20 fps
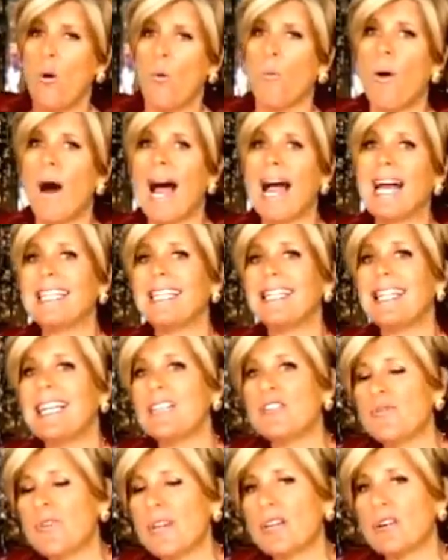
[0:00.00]
Why do they
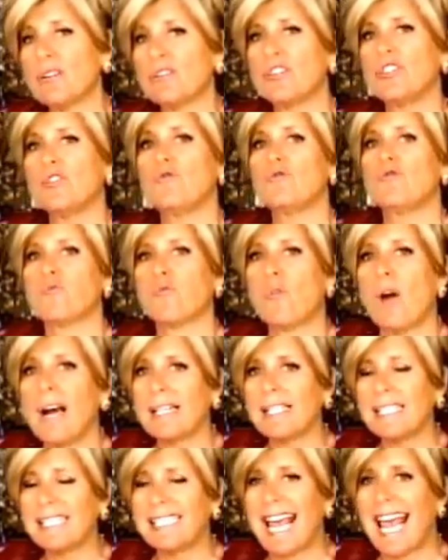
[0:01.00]
drink or do
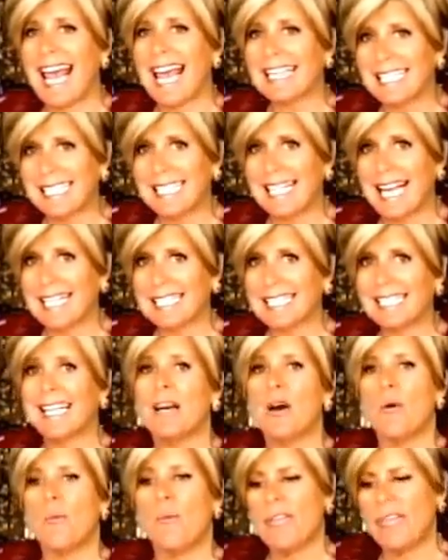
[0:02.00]
drugs to excess
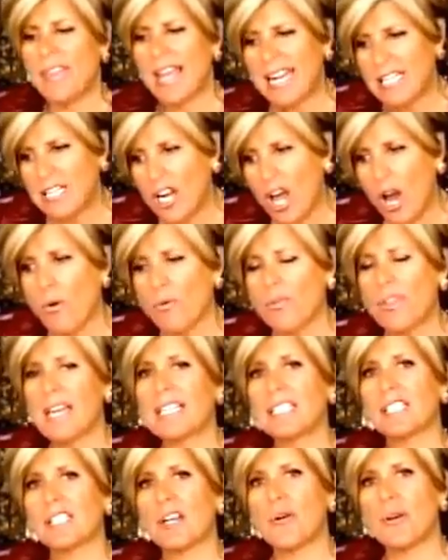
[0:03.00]
when they know that
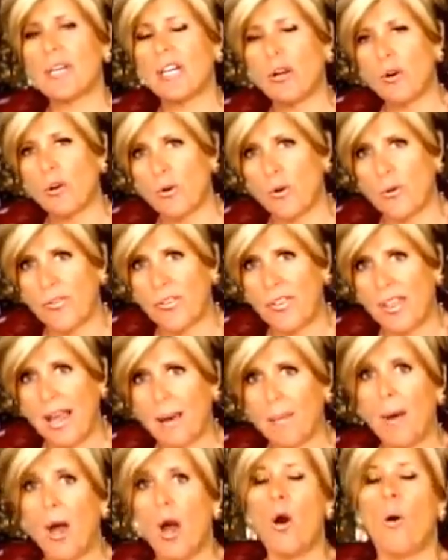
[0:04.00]
it's going to hurt
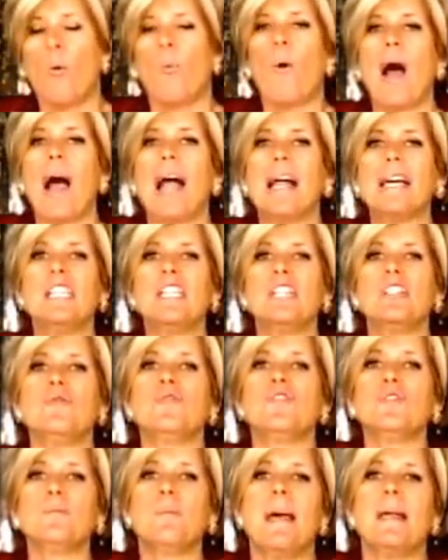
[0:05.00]
them? Why do you
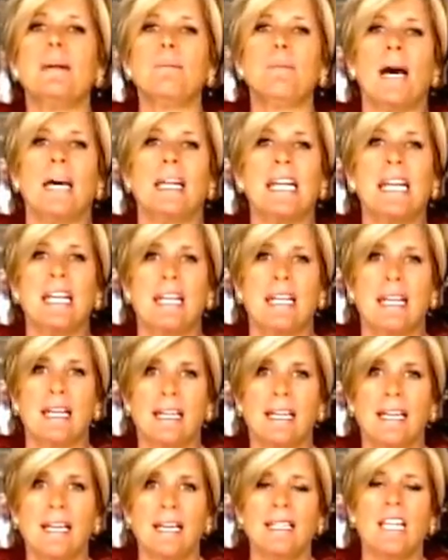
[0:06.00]
spend money
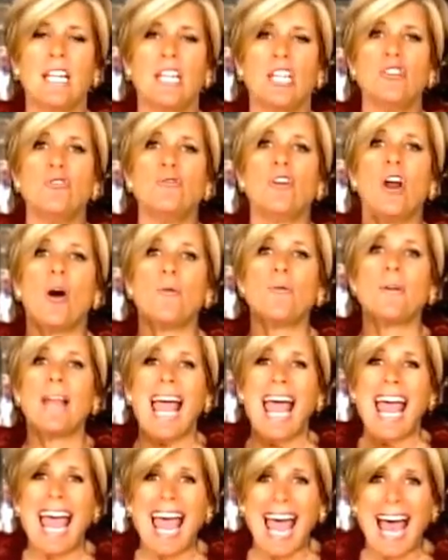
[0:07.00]
that you don't
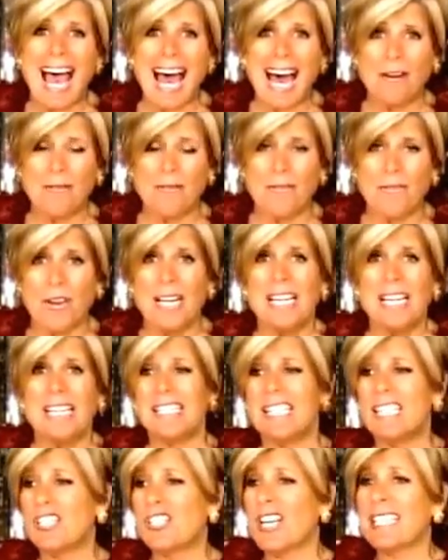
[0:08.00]
have
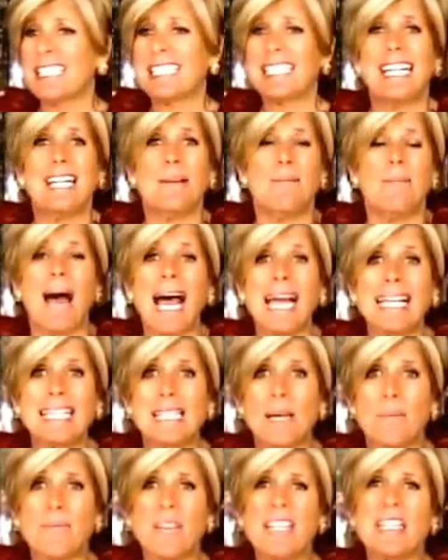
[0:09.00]
to just buy
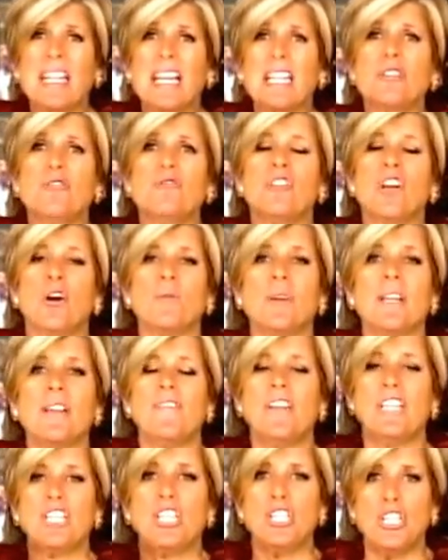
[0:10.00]
something that you don't
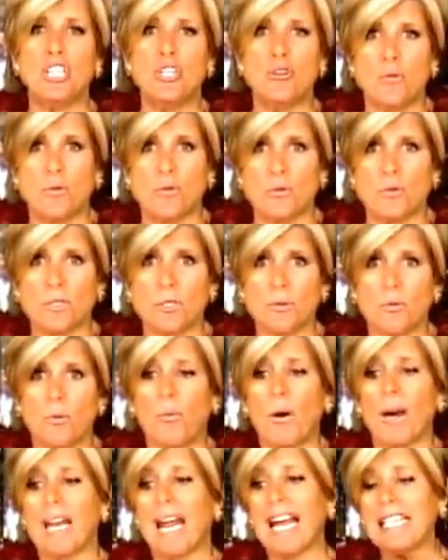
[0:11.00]
even use.
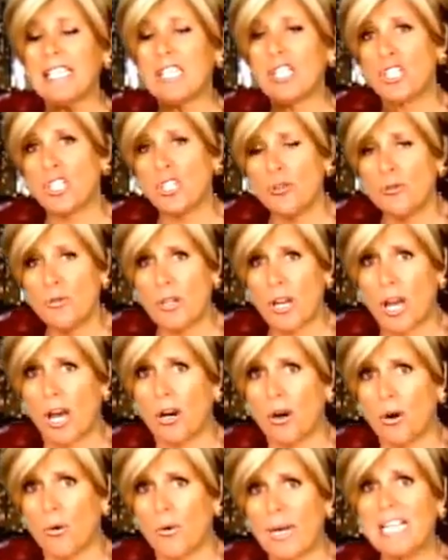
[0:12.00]
What I do
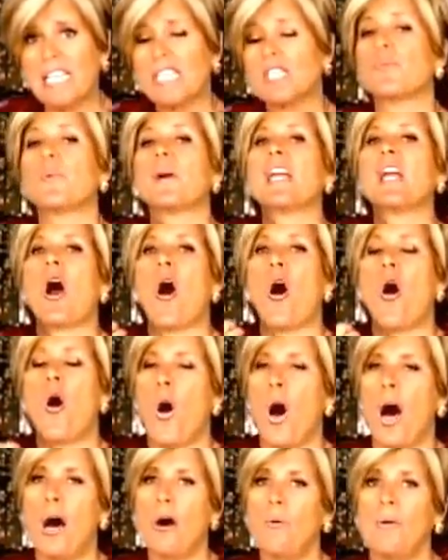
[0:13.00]
know is we
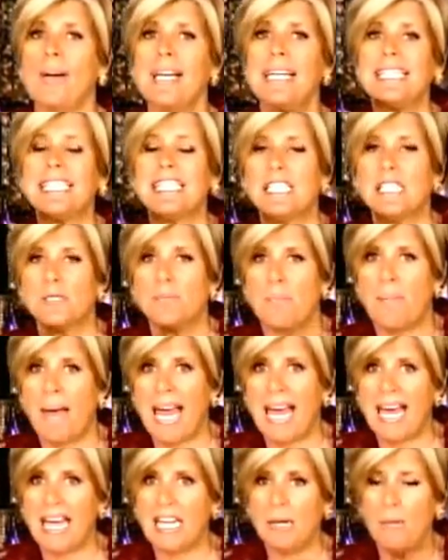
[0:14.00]
always
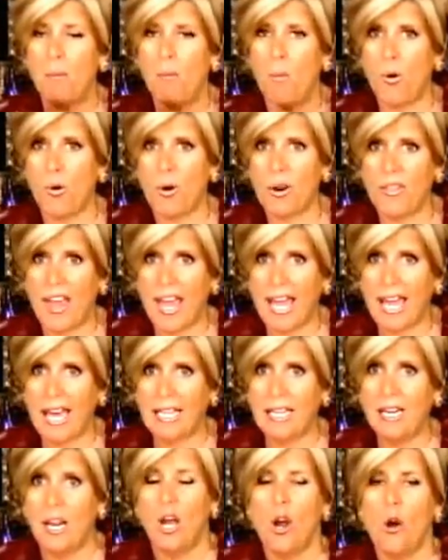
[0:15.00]
spend more
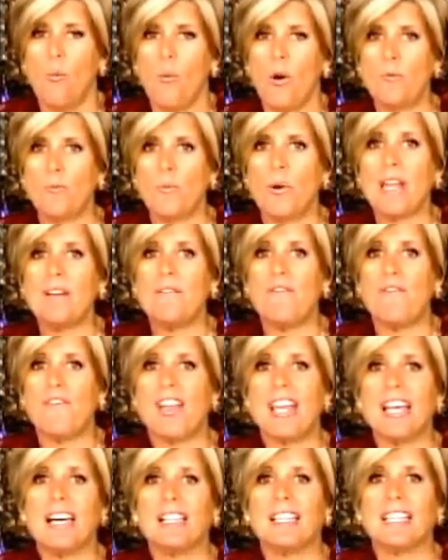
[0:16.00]
than when we
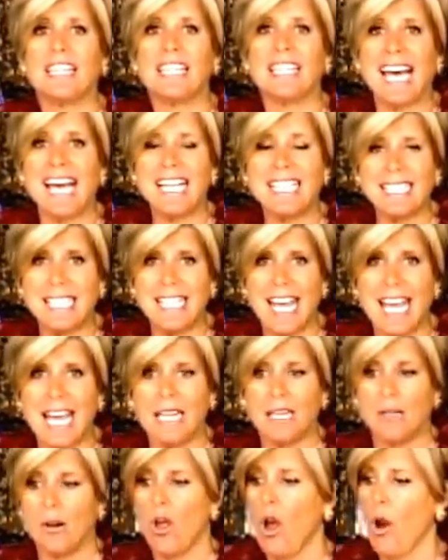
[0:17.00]
feel less
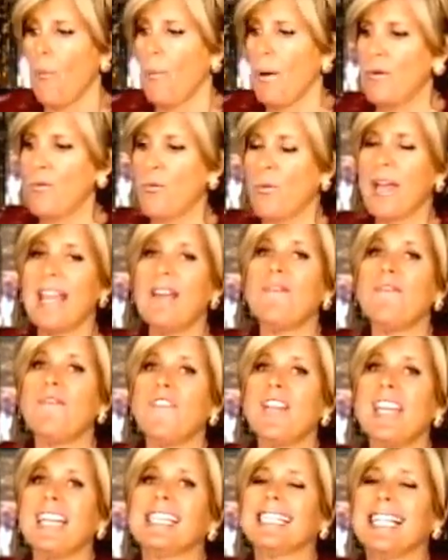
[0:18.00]
than. When we
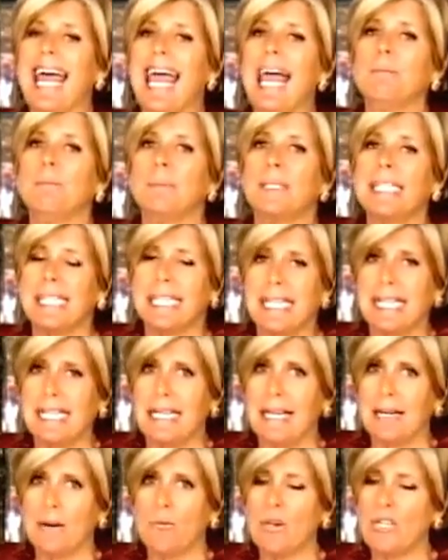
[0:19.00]
feel
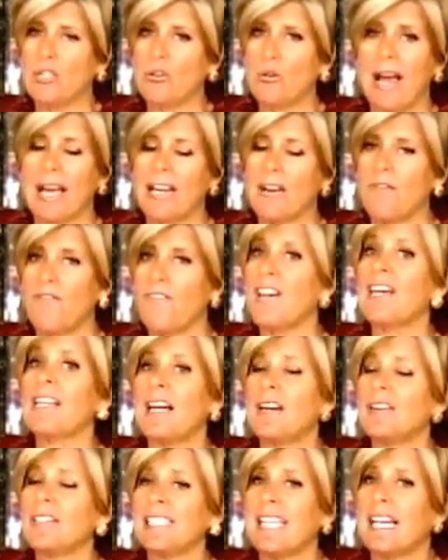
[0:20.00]
empty, we try to fill
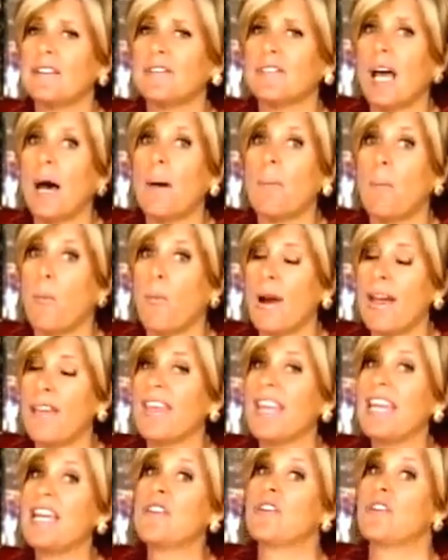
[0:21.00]
ourselves up with
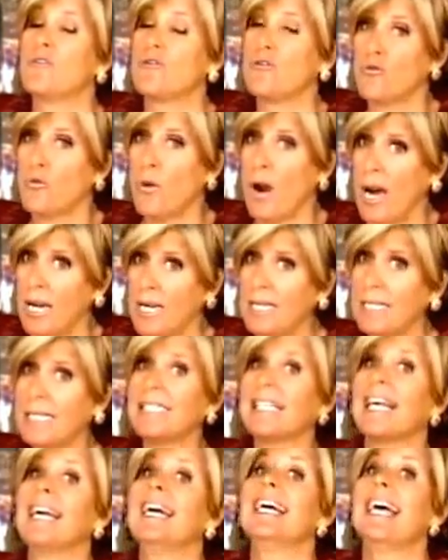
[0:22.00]
either
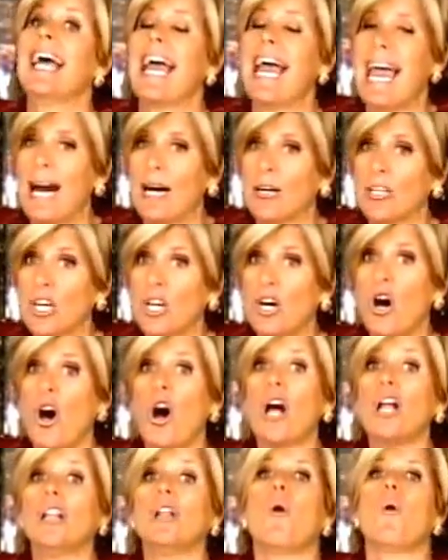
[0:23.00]
drugs,
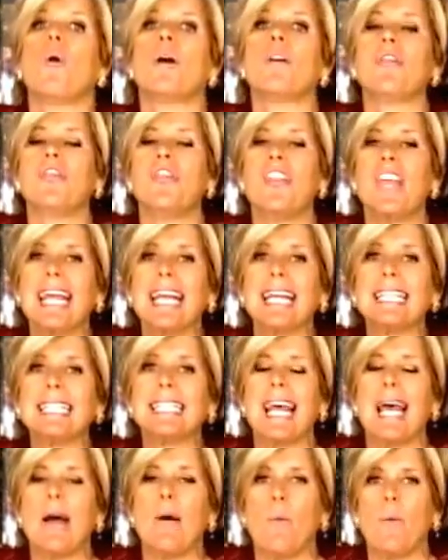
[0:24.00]
alcohol, or things
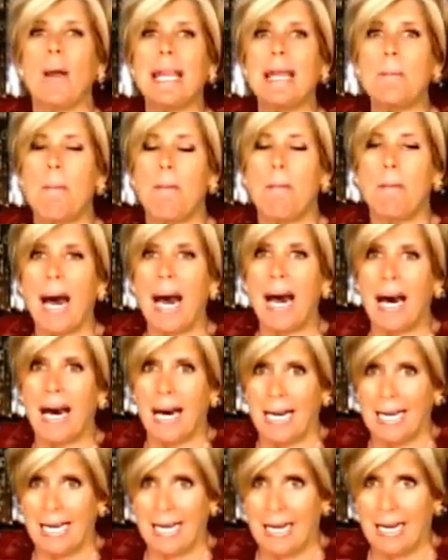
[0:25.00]
that we
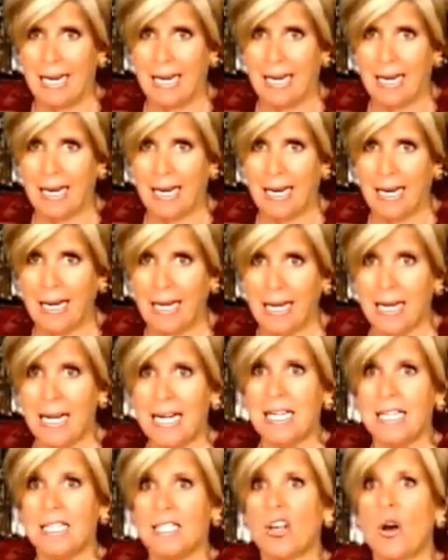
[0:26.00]
buy.
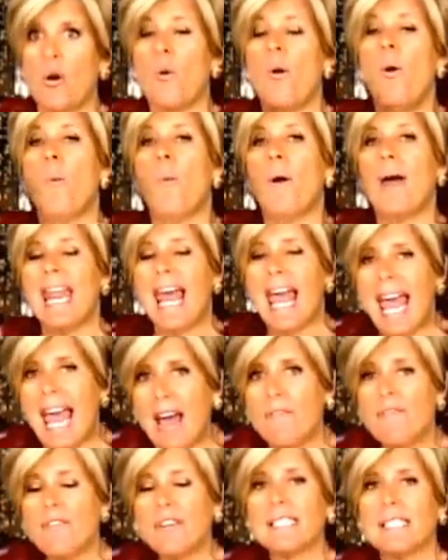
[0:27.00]
So,
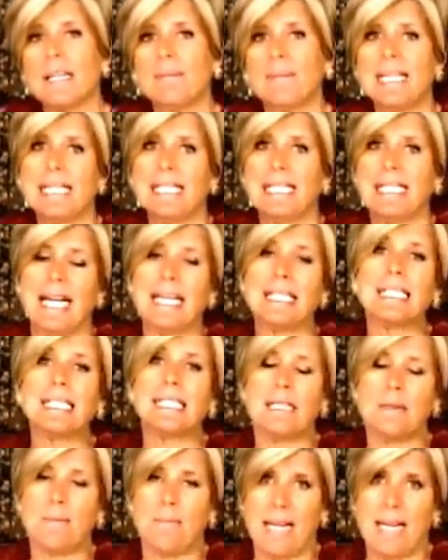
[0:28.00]
whenever somebody says
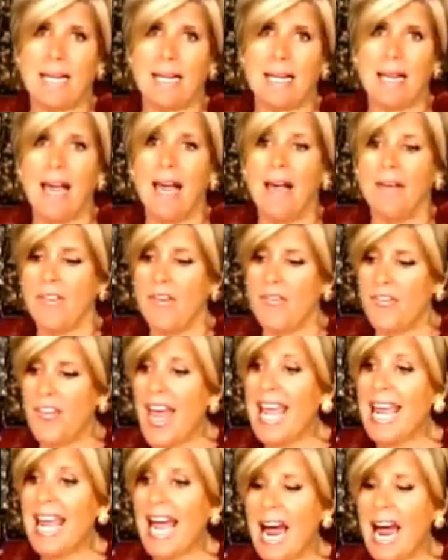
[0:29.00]
to me that they